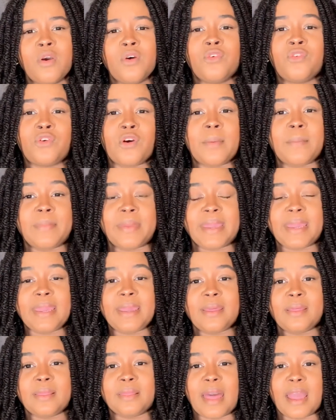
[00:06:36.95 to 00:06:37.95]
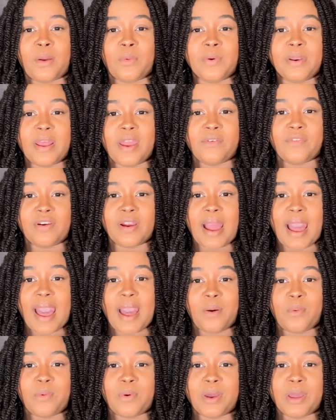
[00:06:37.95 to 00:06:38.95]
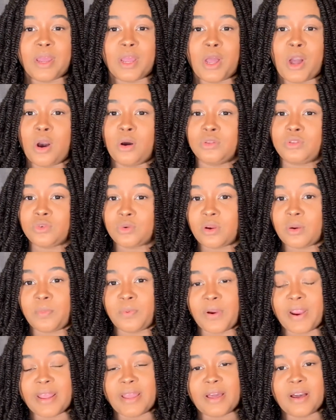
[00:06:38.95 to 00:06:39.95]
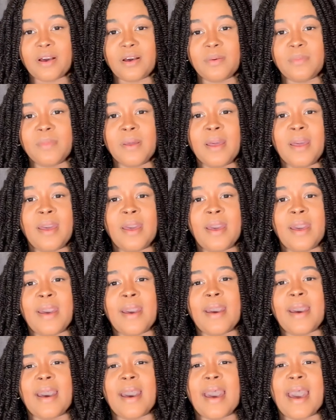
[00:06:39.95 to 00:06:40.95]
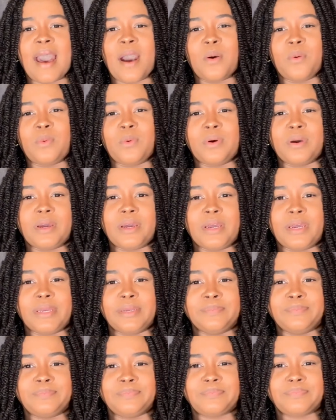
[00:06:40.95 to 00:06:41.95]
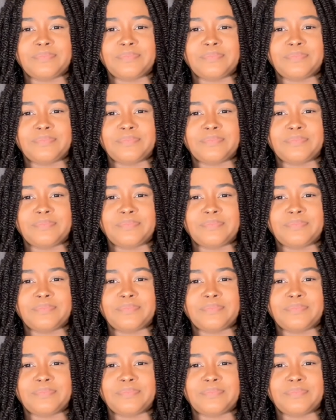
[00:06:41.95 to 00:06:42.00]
for me, like, whenever I would go through a breakup, I would,